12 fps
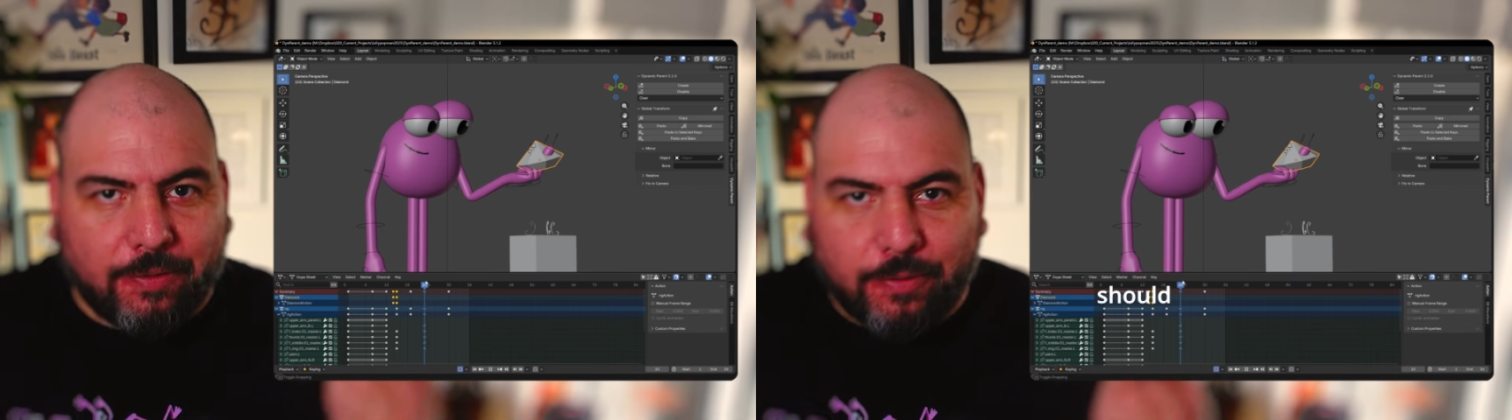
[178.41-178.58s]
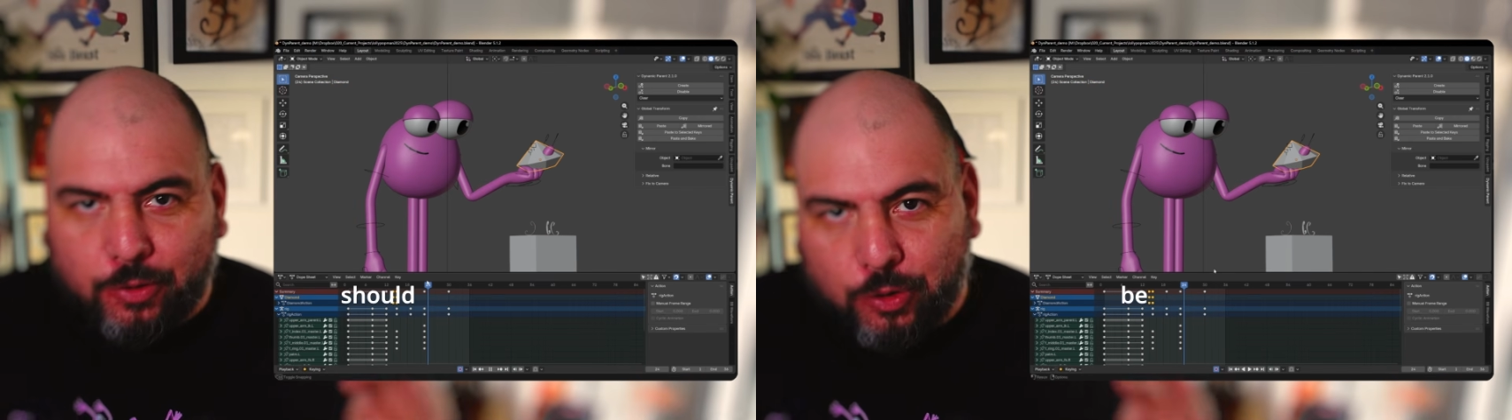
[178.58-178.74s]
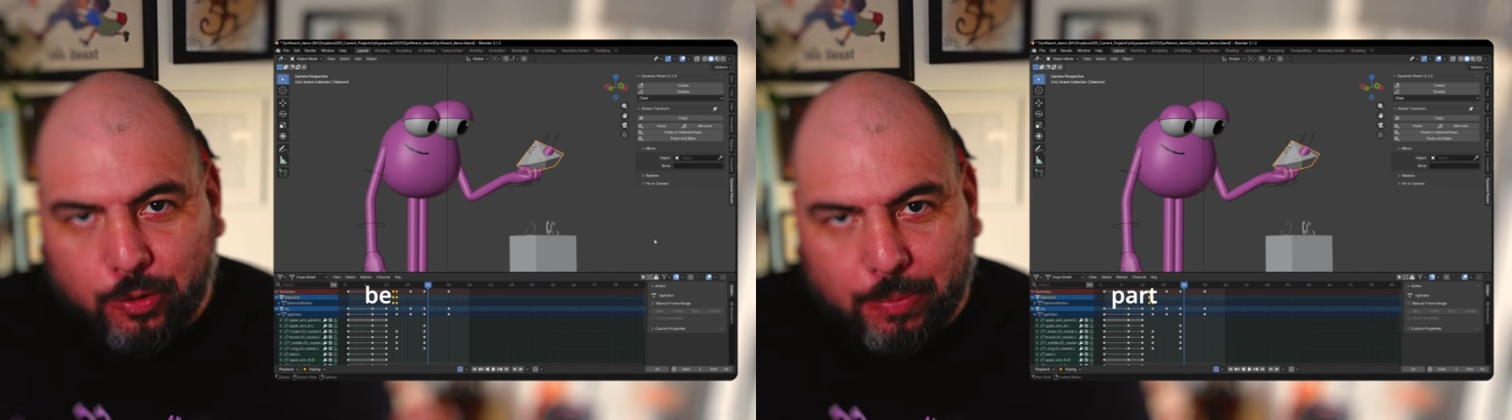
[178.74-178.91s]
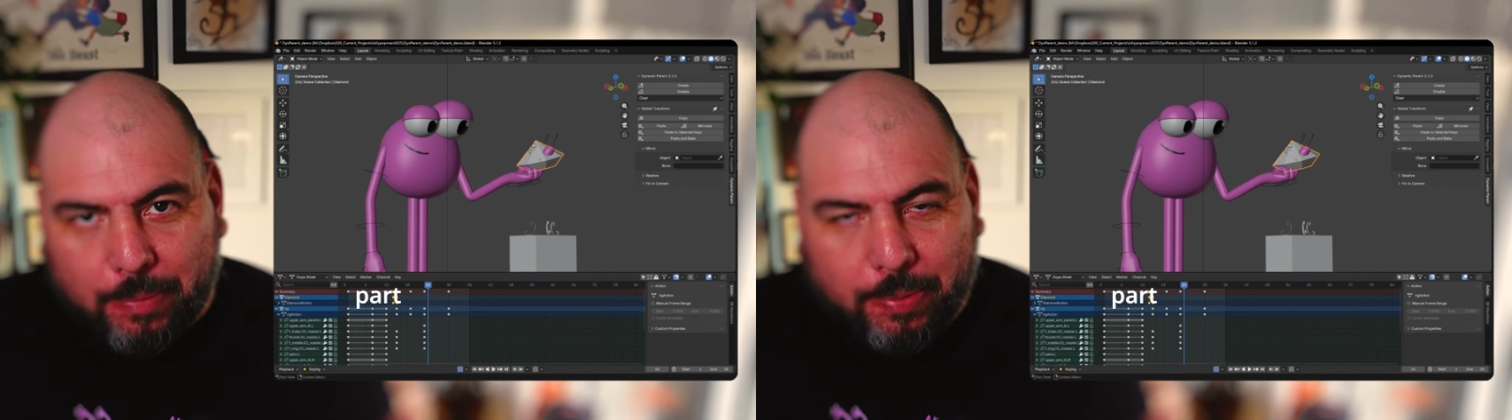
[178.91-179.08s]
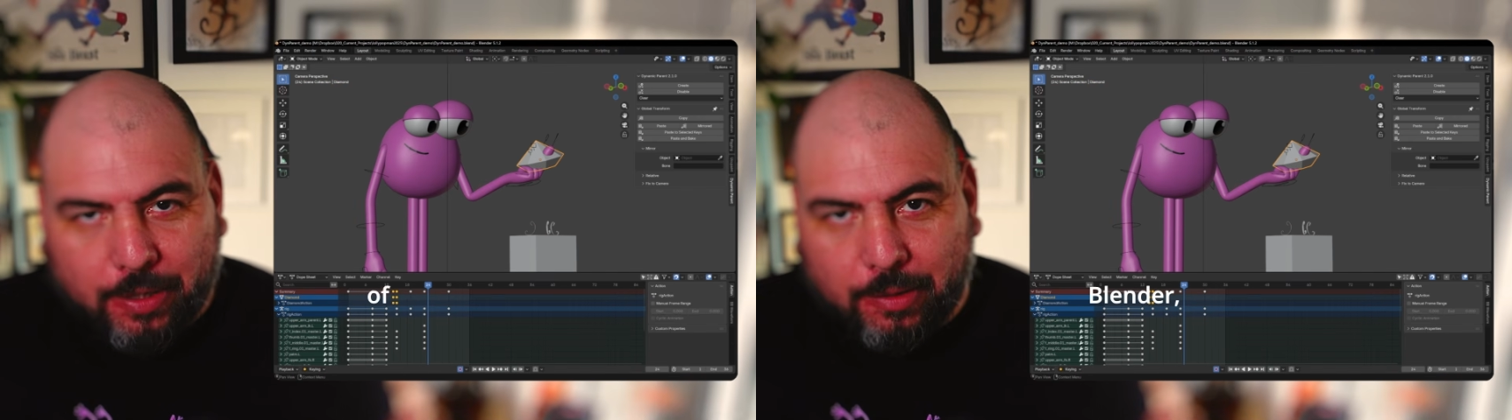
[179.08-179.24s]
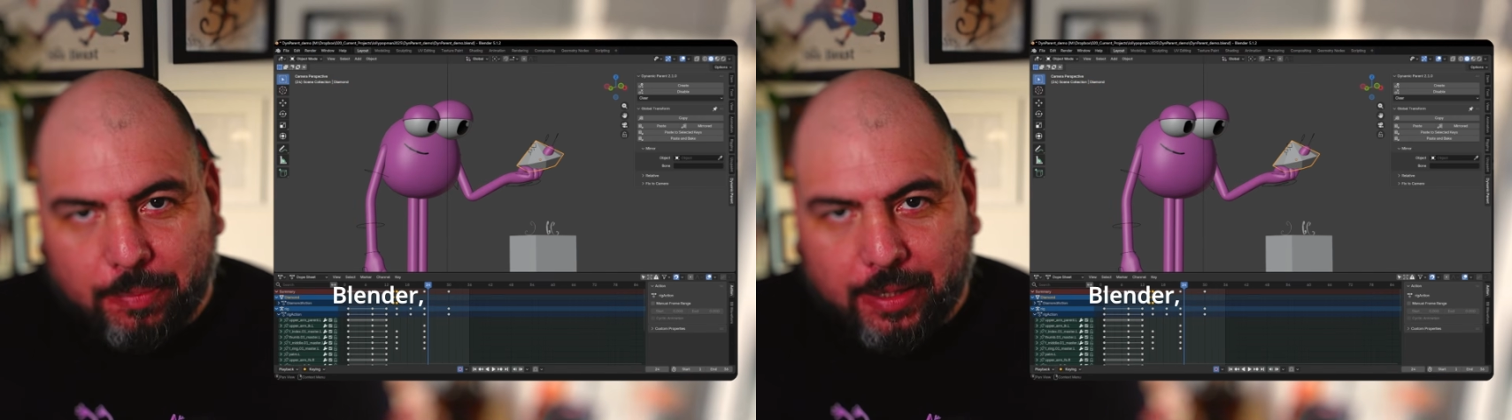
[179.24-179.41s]
should be part
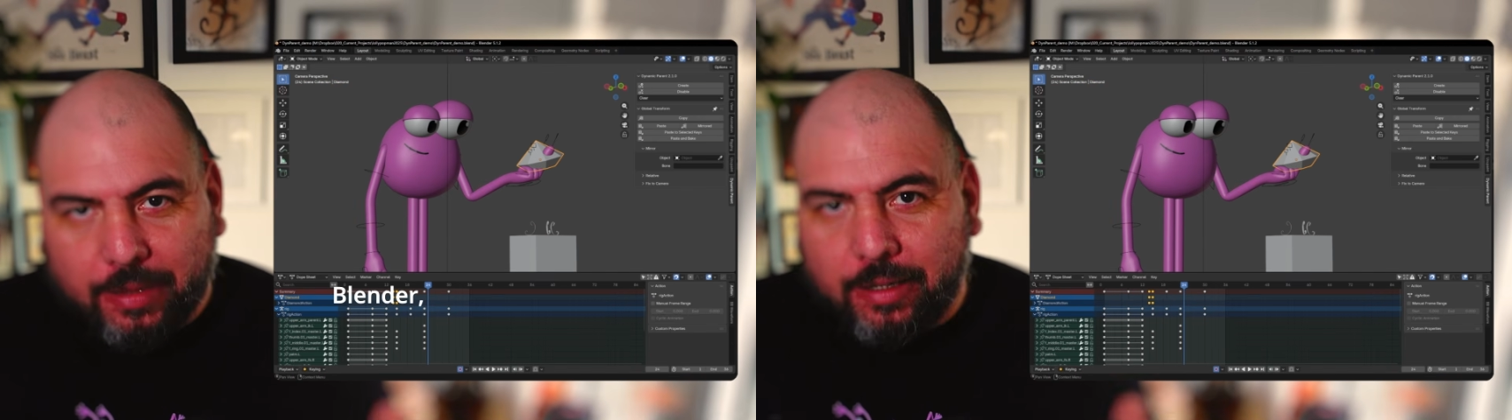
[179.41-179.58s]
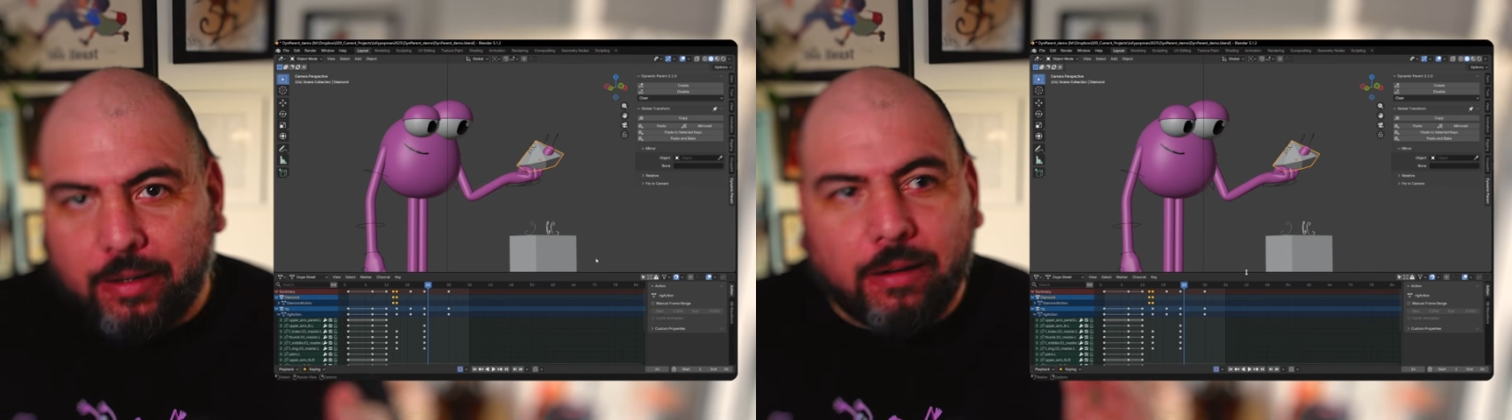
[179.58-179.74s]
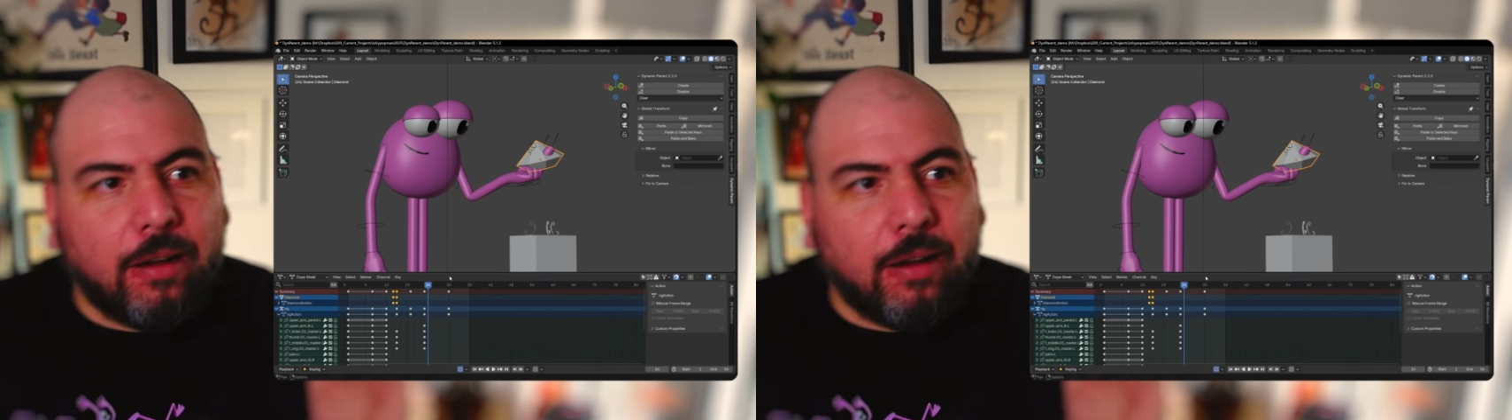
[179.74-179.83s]
of Blender,